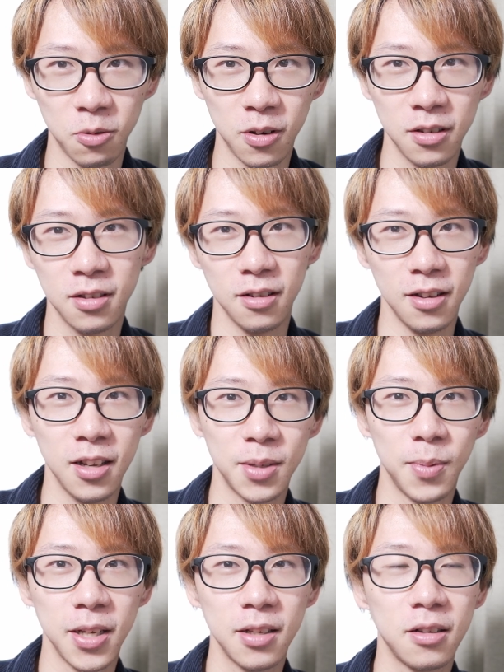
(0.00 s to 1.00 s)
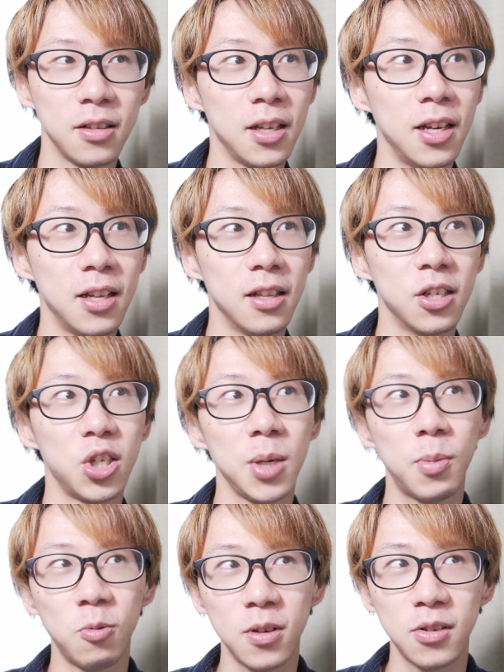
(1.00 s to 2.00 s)
ones is basically the
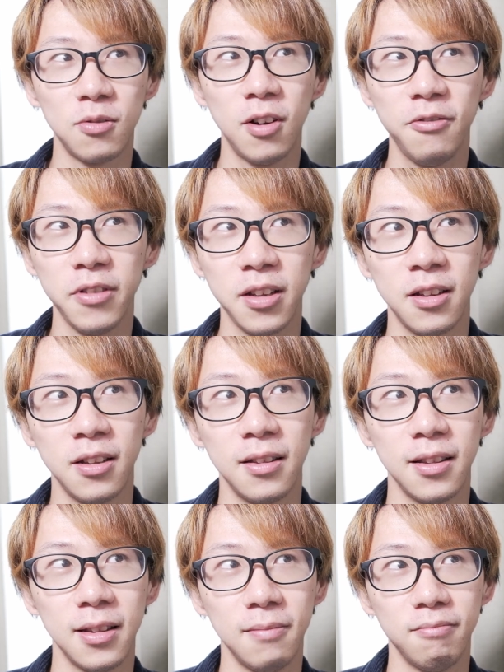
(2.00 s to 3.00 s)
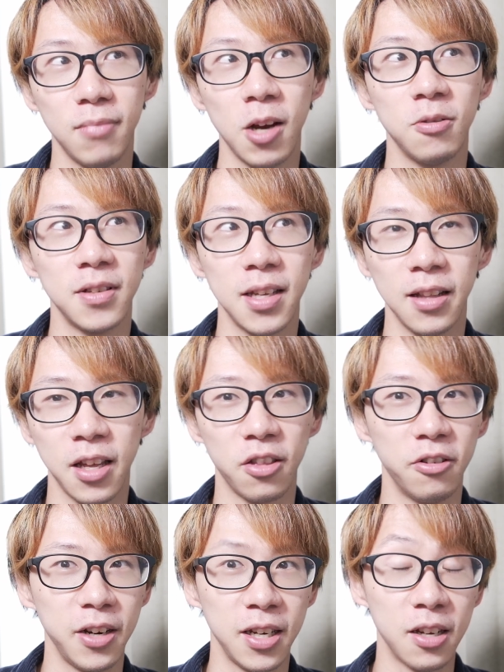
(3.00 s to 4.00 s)
cheaper ones, roughly I would say like
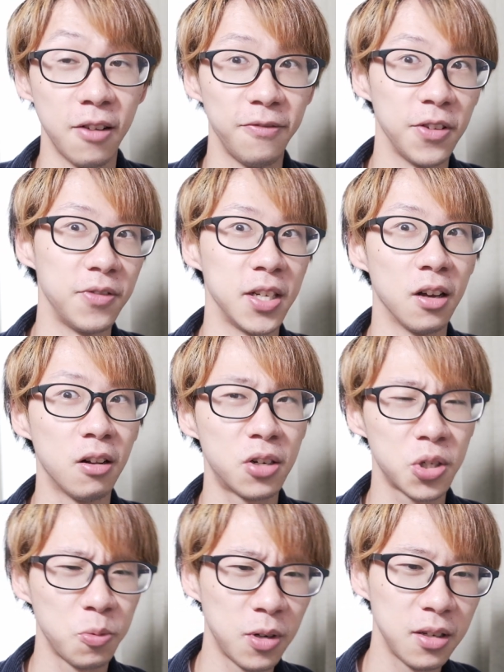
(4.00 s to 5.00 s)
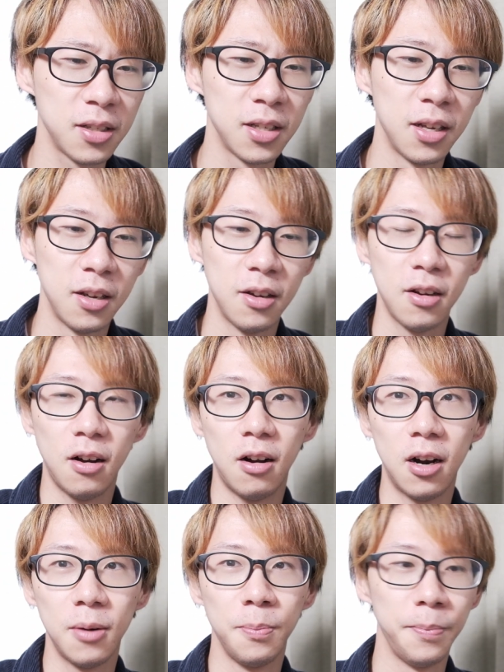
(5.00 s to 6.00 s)
$50 one,
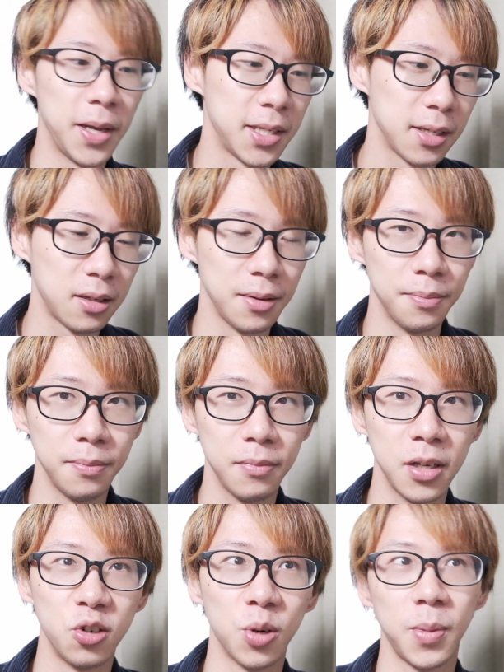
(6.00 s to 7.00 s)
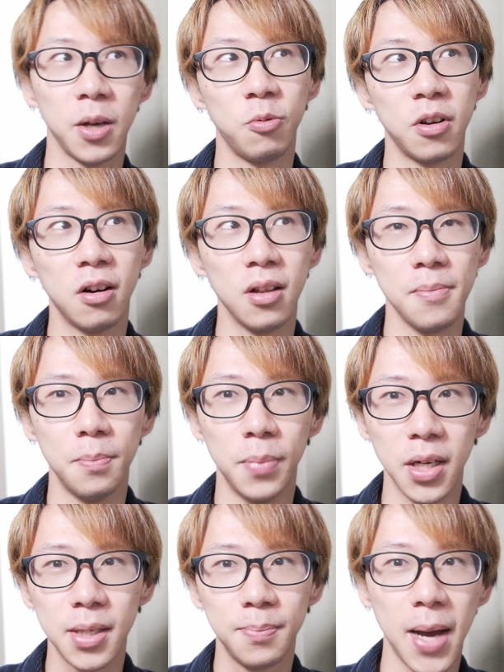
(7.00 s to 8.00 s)
are basically, in Japan we call it
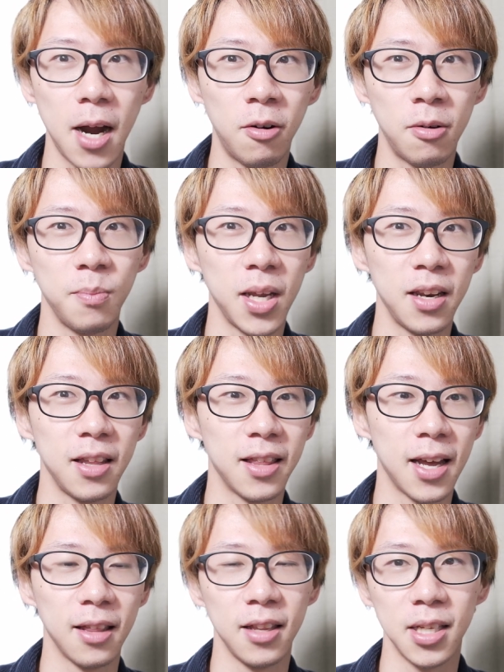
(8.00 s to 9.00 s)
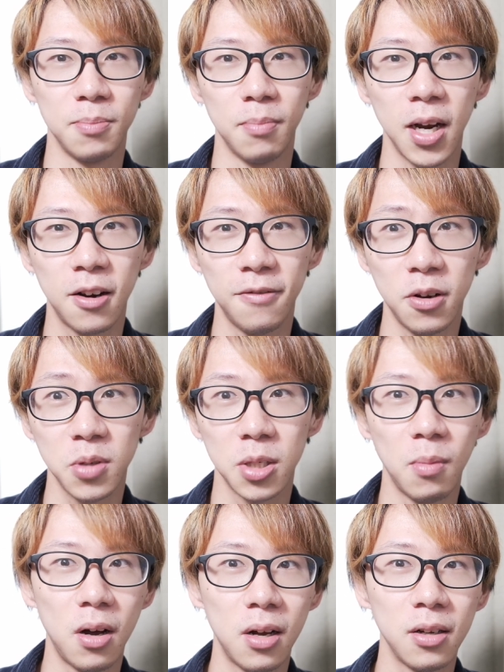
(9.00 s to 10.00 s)
bus power, meaning that these microphones,
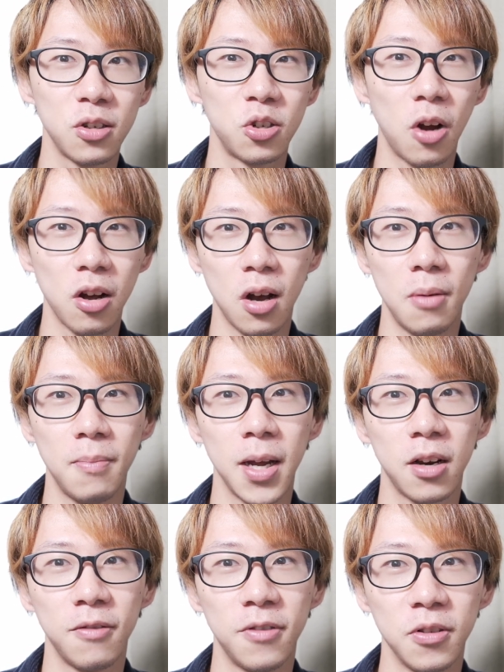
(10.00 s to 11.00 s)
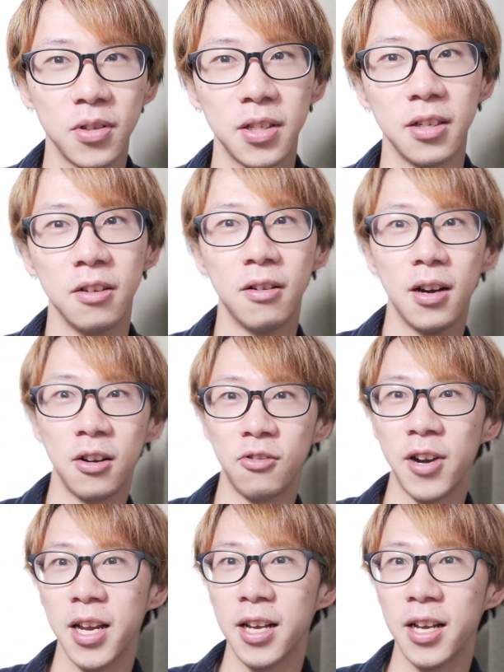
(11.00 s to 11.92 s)
small shotgun microphones. So a great